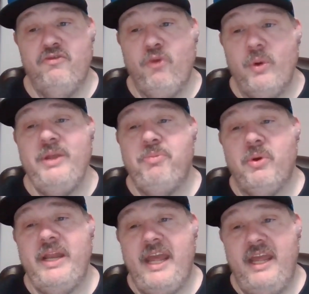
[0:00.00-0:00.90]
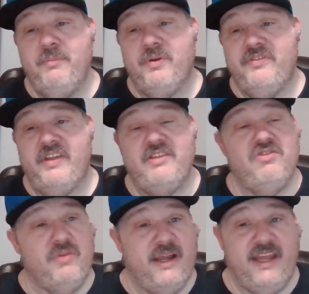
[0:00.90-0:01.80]
40.8%
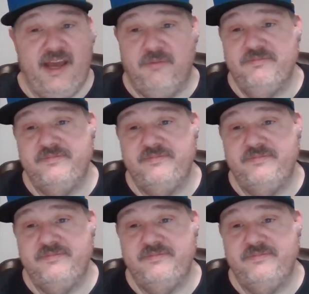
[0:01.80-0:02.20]
strikeout.